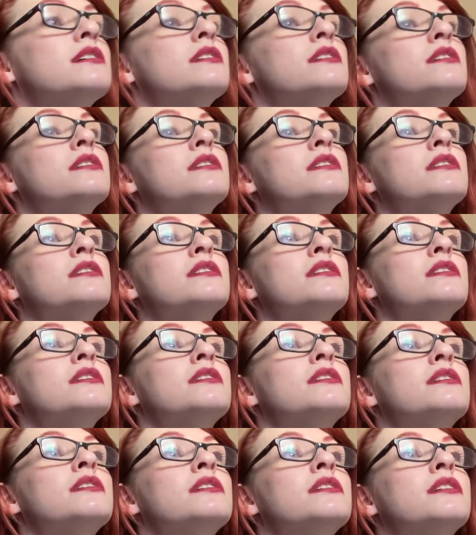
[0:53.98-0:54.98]

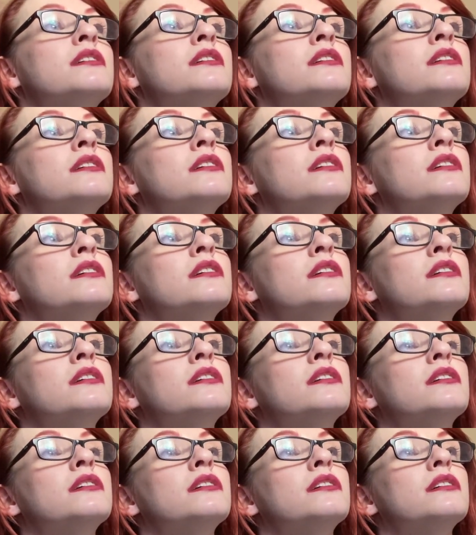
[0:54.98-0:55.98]

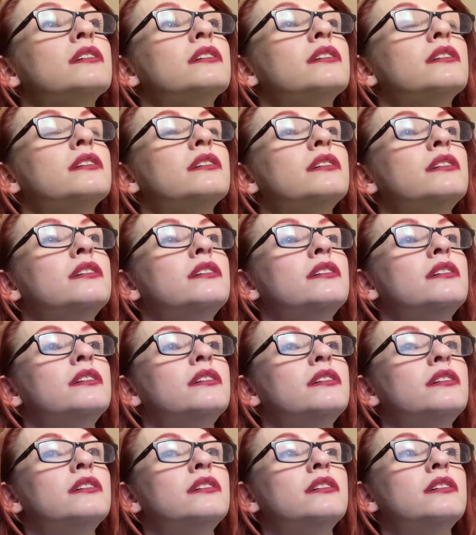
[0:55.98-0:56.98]

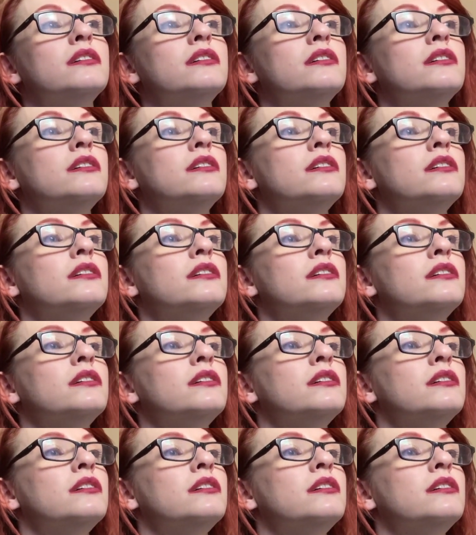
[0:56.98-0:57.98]

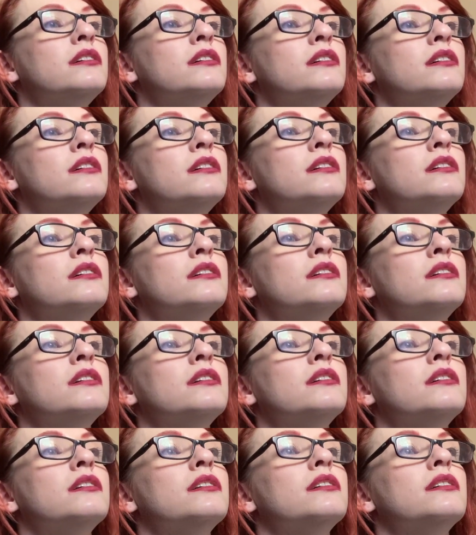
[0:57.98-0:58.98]

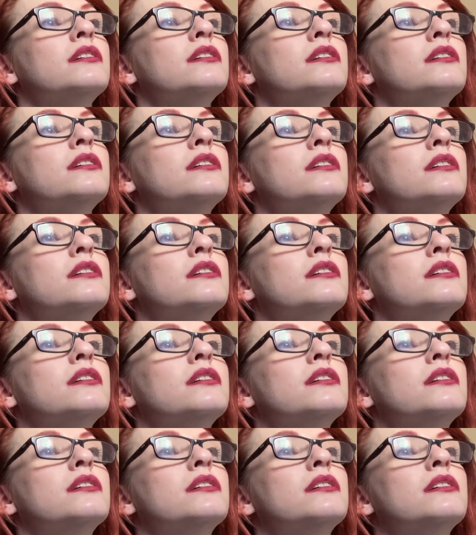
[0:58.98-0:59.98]

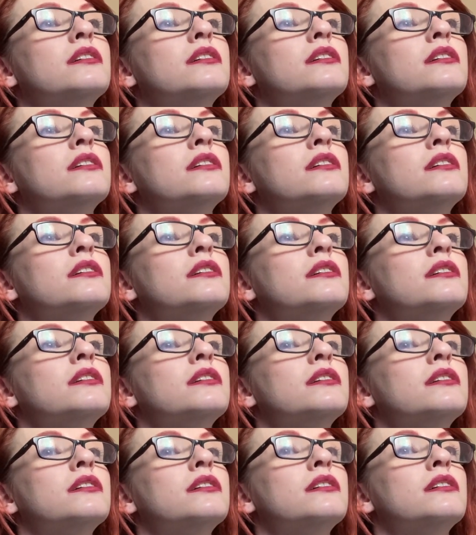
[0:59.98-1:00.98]

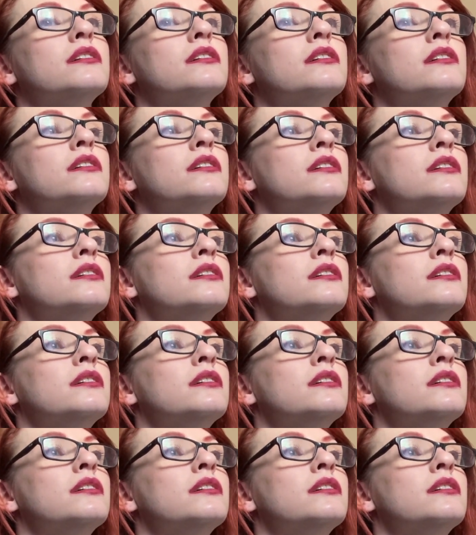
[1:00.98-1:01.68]
(no one is talking)